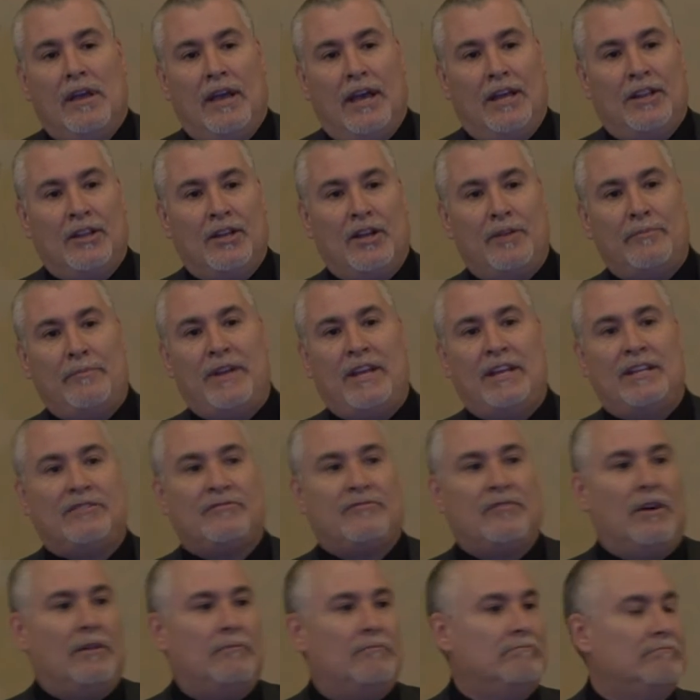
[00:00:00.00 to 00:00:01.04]
And that means
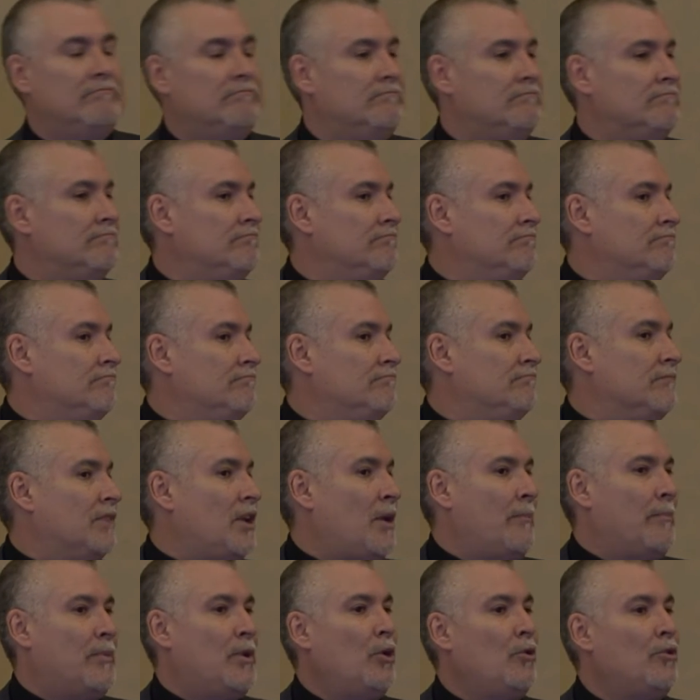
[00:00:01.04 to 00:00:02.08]
from
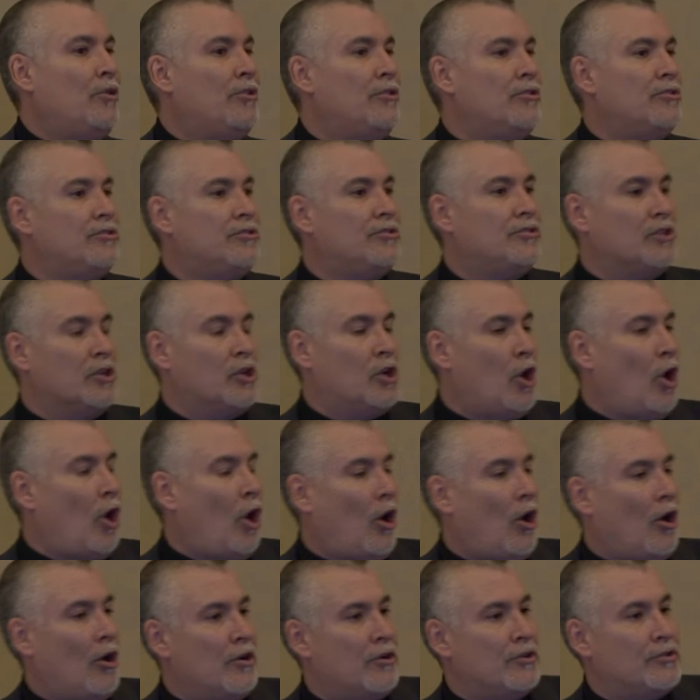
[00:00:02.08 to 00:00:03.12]
computers to
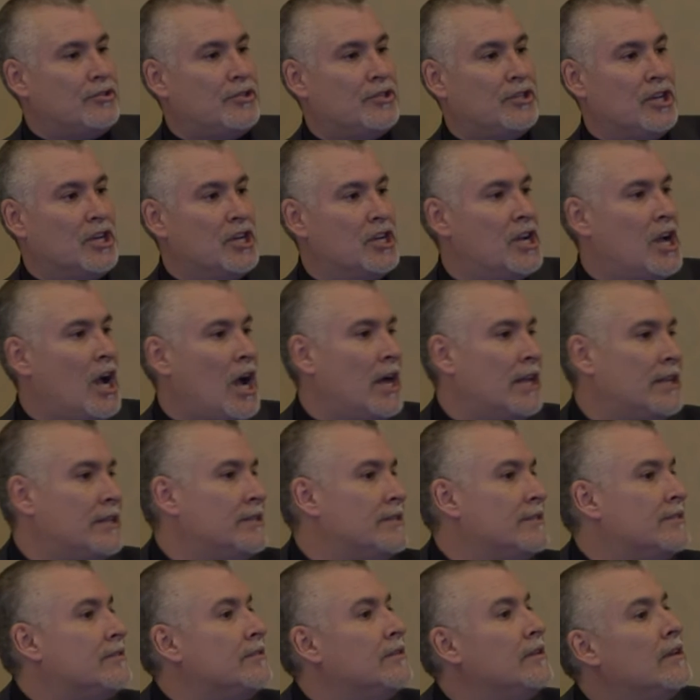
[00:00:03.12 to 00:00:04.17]
cars to
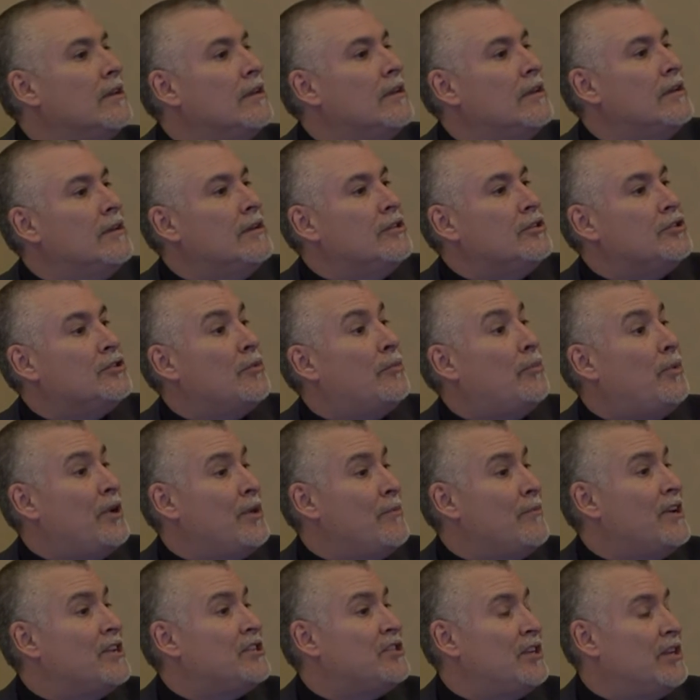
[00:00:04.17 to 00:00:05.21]
guns to pretty
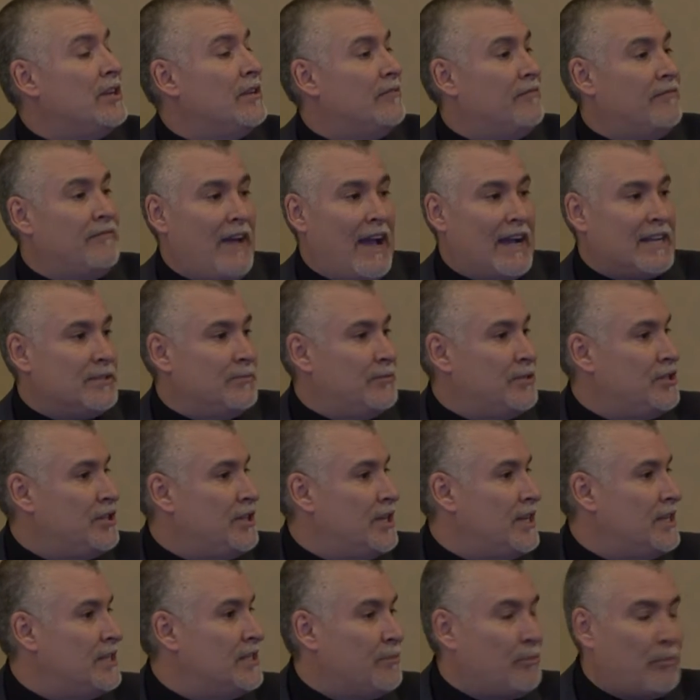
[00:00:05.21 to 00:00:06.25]
much fax
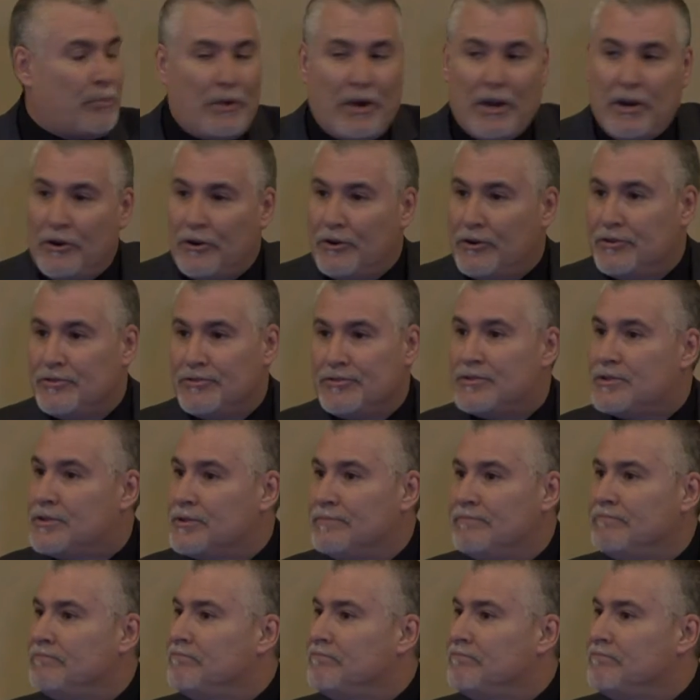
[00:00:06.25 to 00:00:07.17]
machines, printers,